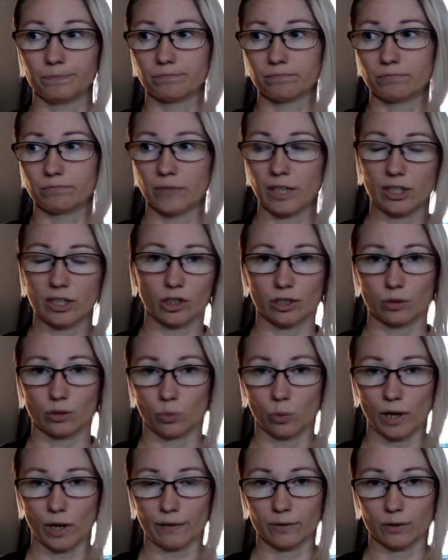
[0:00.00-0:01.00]
It's just
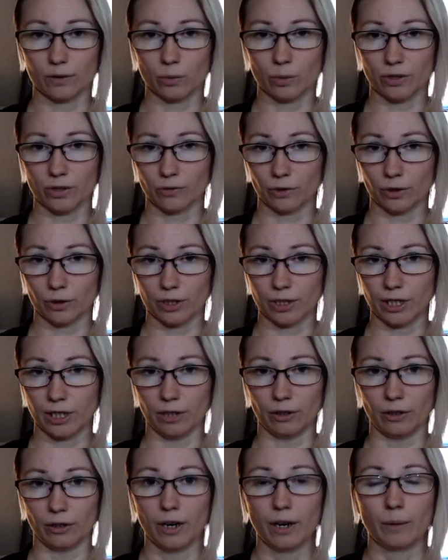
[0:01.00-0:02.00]
whatever was for
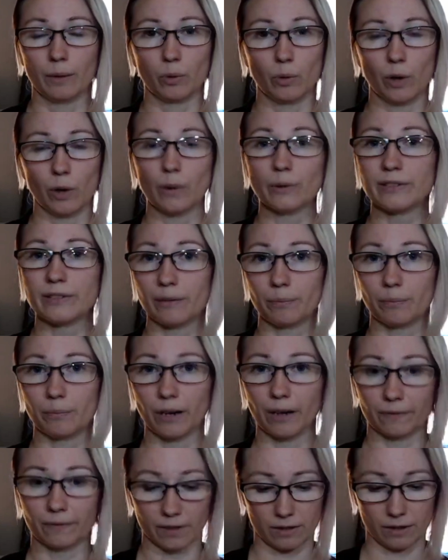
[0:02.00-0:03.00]
dinner, but we always have
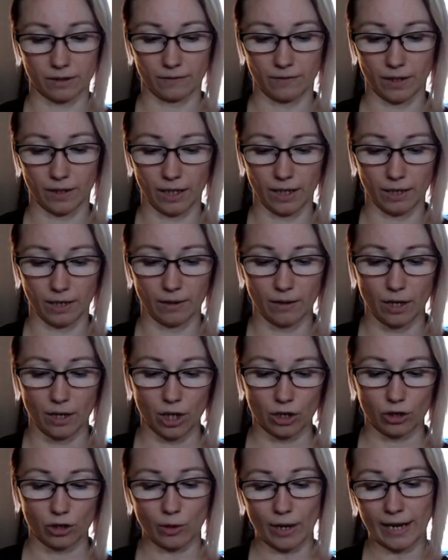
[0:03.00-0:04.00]
breakfast stuff on hand.
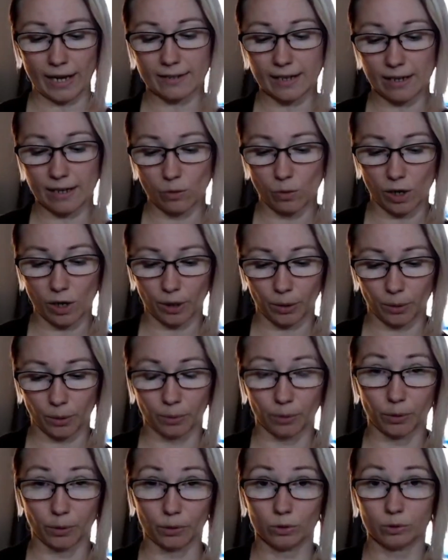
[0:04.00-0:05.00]
So as I walk
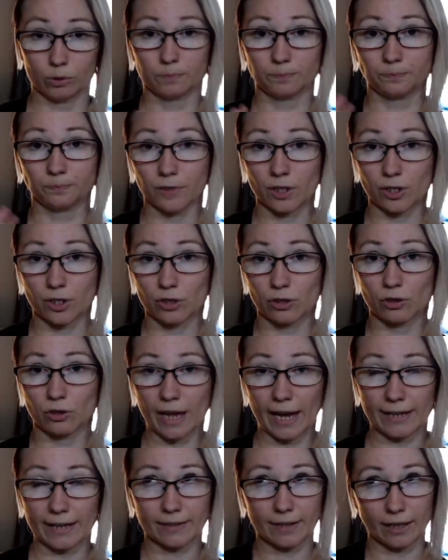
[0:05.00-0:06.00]
through
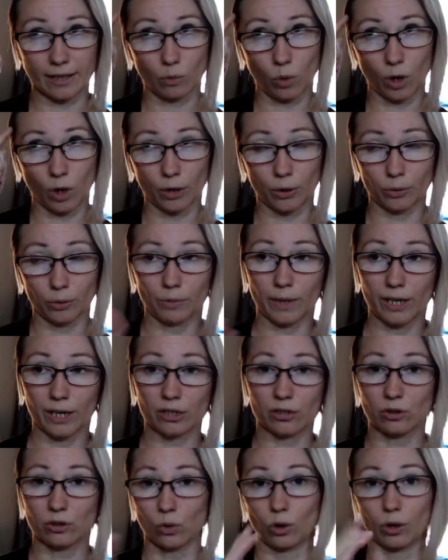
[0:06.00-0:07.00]
my
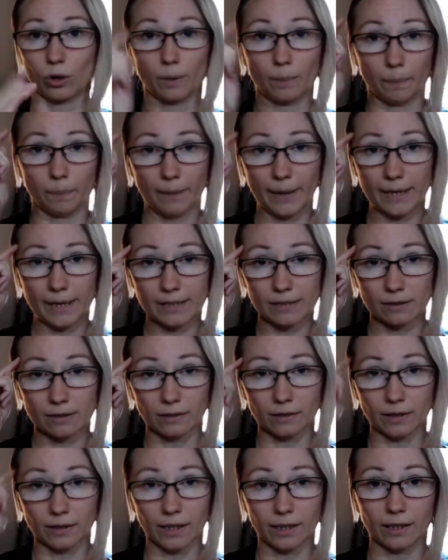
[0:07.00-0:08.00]
store
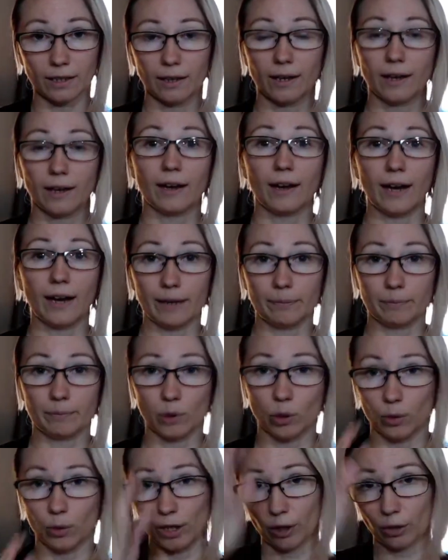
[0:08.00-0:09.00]
mentally, I'm
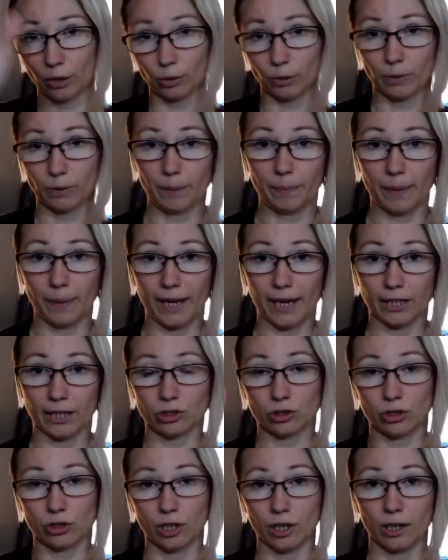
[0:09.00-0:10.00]
going through my
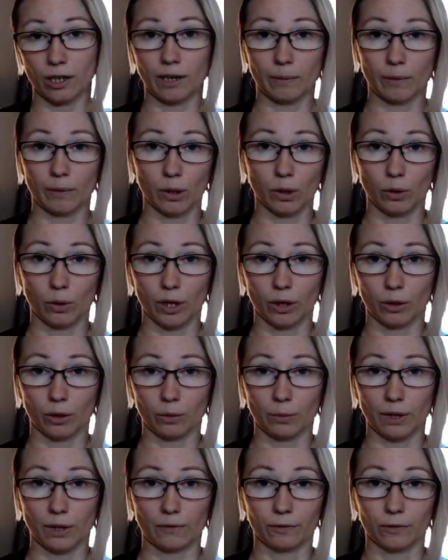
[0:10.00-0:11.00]
pantry and I'm going
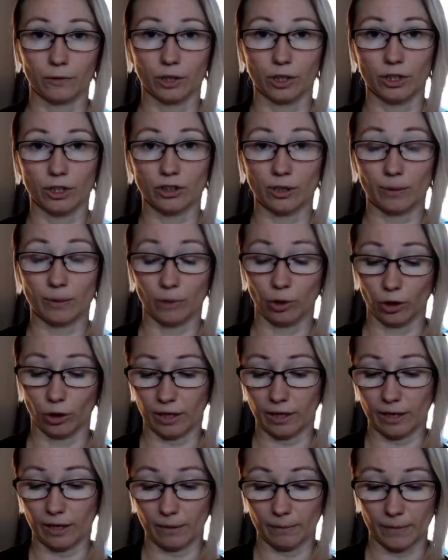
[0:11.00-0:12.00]
through my fridge. I'm
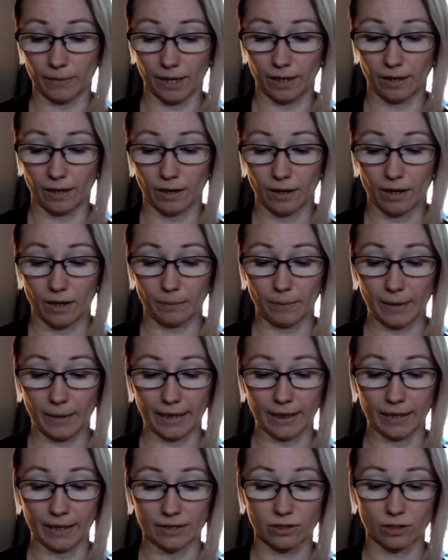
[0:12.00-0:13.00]
looking at my
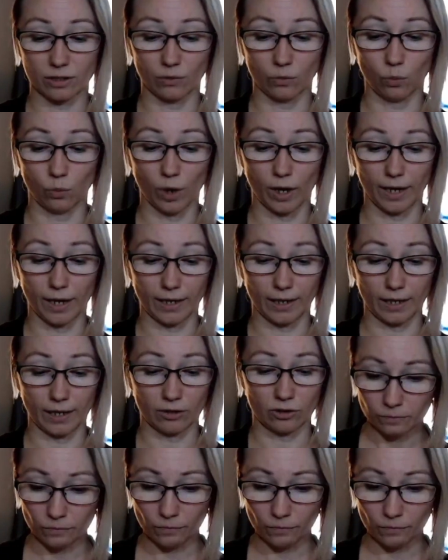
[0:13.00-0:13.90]
list of what I need. So